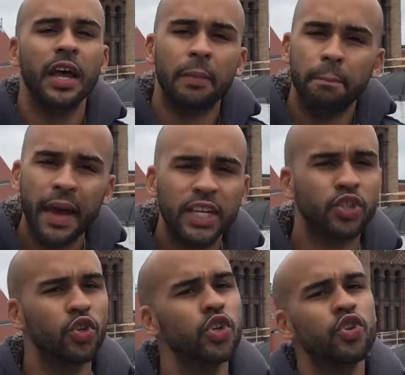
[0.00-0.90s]
Make
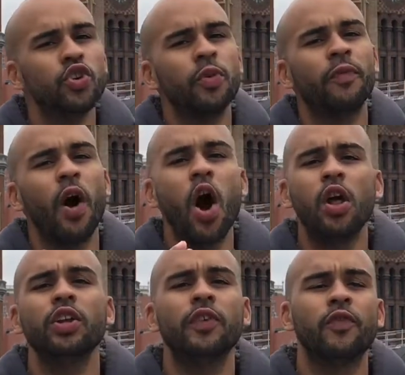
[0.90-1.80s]
sure all
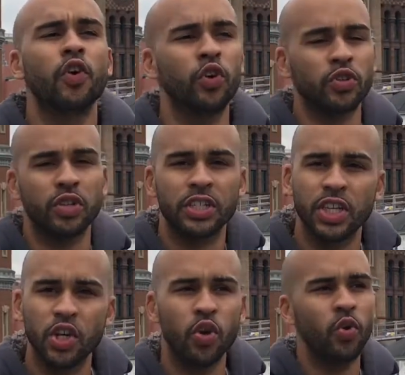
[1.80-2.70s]
of your photos are
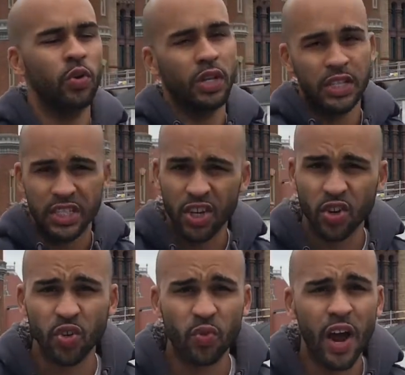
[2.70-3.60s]
still centered
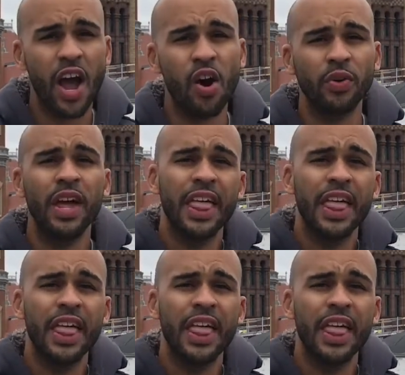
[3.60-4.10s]
around